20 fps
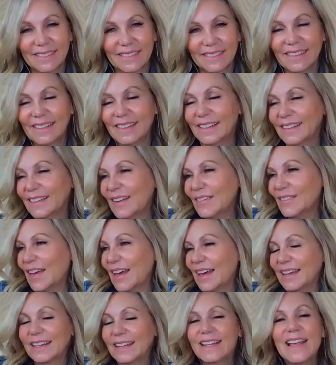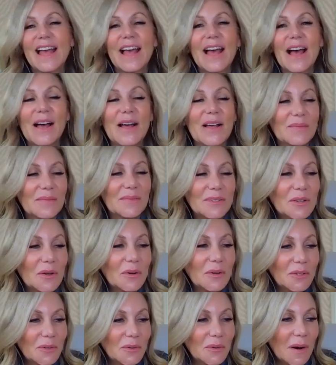Oh, I love that.
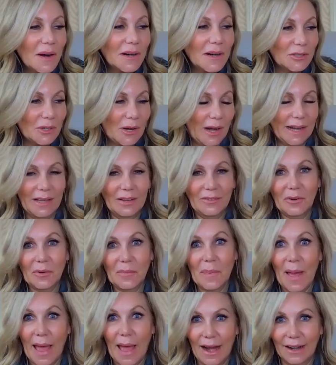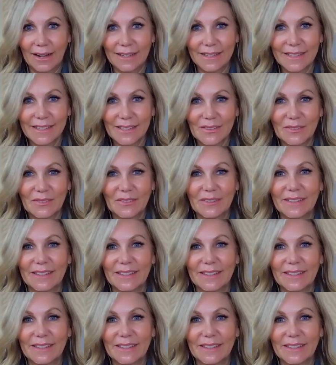So you are training for Paris for